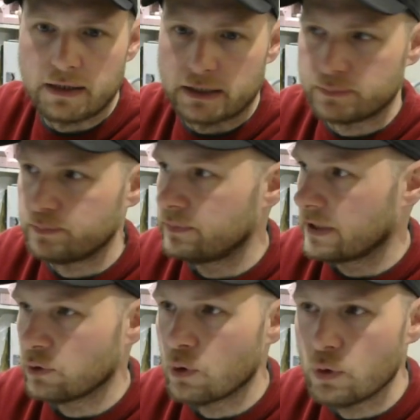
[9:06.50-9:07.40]

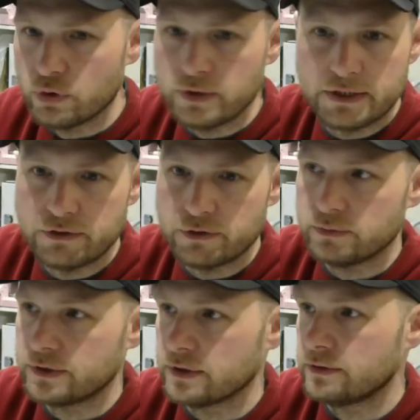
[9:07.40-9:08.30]
that's all you need to do
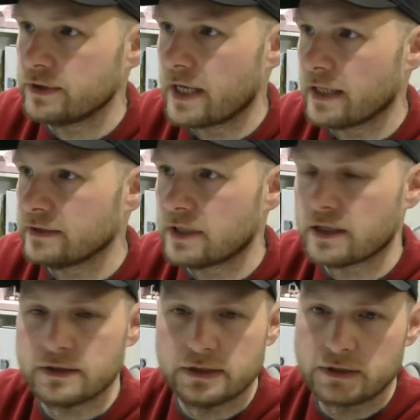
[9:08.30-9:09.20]
to get
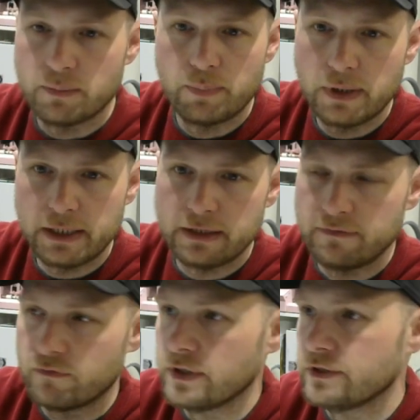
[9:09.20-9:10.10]
started. It's completely
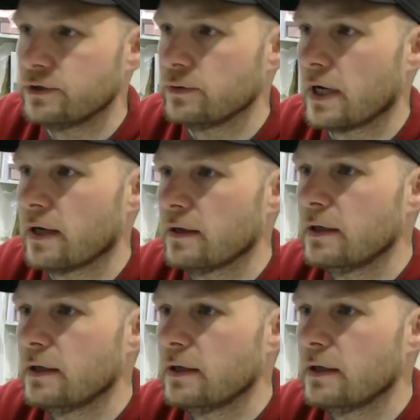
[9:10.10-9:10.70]
free to do that.